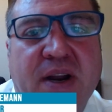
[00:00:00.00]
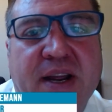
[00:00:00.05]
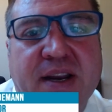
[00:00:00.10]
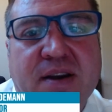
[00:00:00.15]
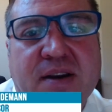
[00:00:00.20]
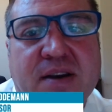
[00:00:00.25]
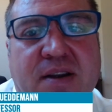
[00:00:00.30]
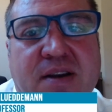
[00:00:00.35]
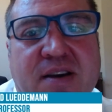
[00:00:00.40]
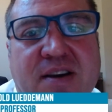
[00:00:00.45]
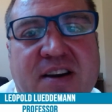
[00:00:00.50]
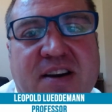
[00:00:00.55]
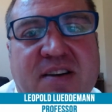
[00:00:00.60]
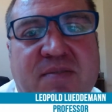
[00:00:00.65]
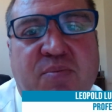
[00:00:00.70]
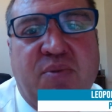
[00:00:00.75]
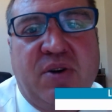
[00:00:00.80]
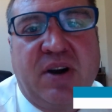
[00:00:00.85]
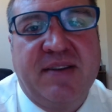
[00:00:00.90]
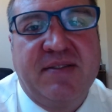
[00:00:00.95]
right
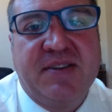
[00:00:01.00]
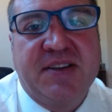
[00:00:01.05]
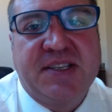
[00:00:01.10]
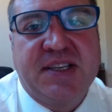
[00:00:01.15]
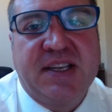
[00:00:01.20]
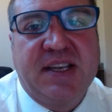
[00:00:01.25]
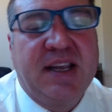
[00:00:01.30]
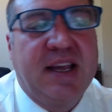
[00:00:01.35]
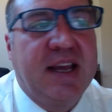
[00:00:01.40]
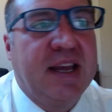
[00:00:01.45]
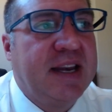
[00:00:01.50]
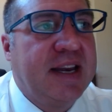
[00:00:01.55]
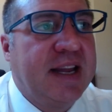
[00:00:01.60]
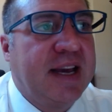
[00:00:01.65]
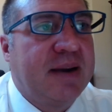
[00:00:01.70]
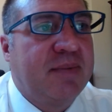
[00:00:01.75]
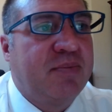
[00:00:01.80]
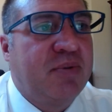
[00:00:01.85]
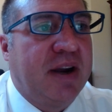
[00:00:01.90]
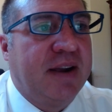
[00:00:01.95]
of privacy and
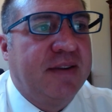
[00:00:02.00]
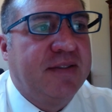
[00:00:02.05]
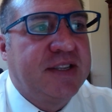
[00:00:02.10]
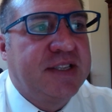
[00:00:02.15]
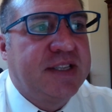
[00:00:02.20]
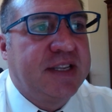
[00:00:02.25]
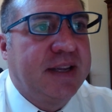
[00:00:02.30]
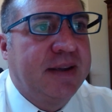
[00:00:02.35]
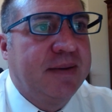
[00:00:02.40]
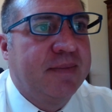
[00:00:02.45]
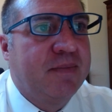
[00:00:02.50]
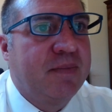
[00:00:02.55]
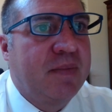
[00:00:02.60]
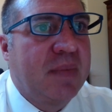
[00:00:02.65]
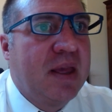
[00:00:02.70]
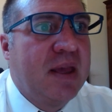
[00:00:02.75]
data privacy,